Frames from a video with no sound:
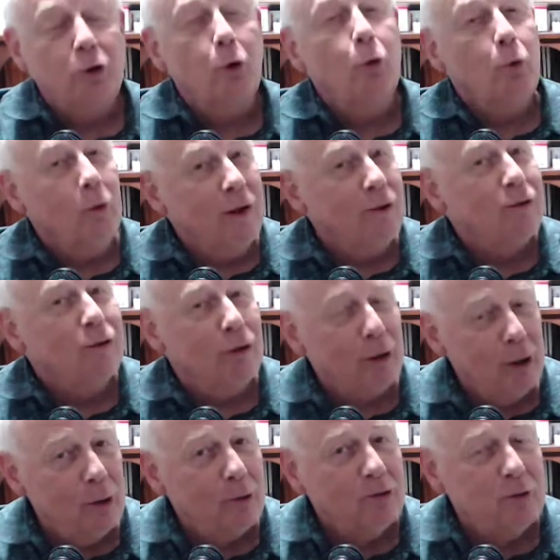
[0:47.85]
real
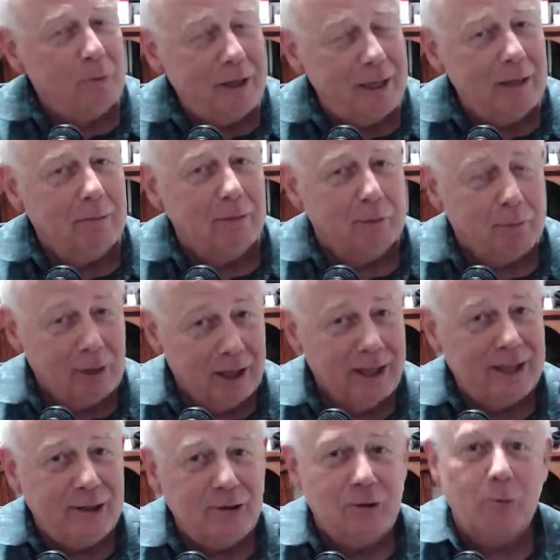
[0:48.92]
close to being able to
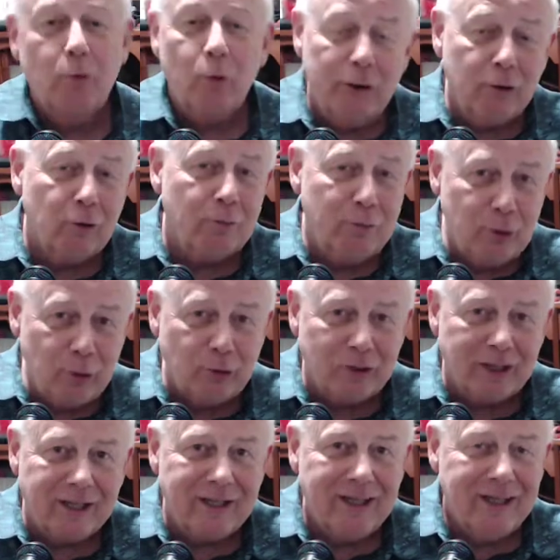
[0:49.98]
play some real
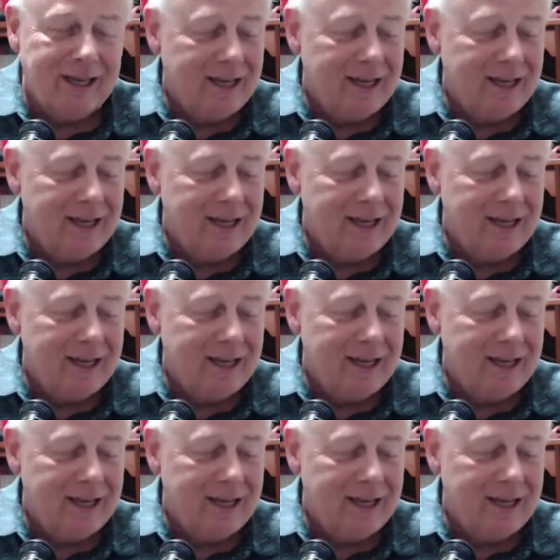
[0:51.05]
music.